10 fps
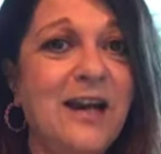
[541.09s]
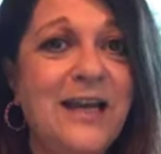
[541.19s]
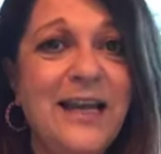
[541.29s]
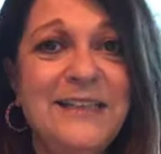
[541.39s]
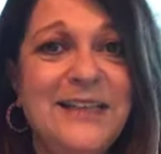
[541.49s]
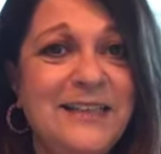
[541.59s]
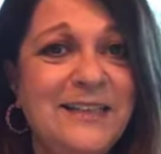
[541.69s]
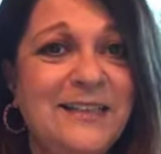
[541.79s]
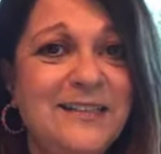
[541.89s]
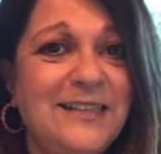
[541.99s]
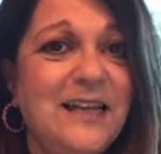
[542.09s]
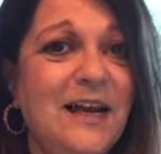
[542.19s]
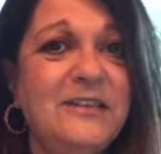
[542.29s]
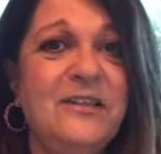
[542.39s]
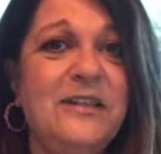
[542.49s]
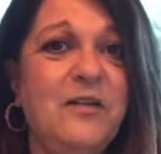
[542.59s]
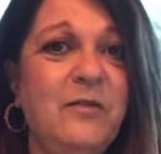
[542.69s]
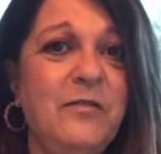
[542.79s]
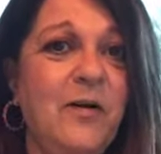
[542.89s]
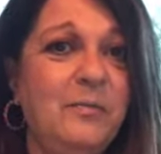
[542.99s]
I got to tell you this, the odds are that
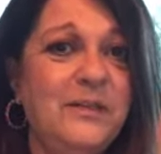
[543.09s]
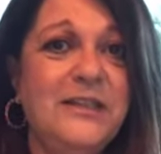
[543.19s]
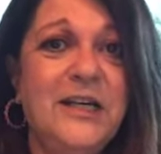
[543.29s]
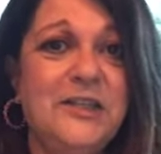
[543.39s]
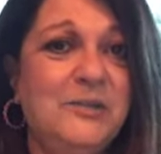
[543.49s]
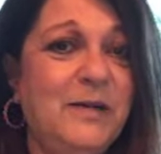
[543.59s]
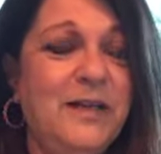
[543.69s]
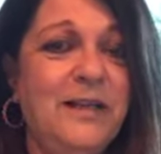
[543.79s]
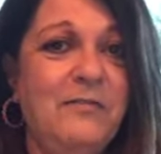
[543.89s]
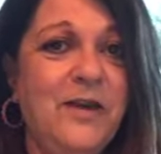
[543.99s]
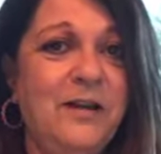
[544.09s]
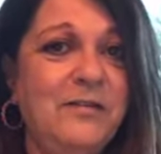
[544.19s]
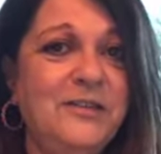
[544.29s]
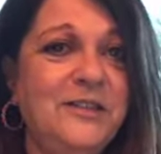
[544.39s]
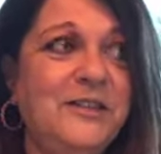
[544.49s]
we've all been touched by that virus.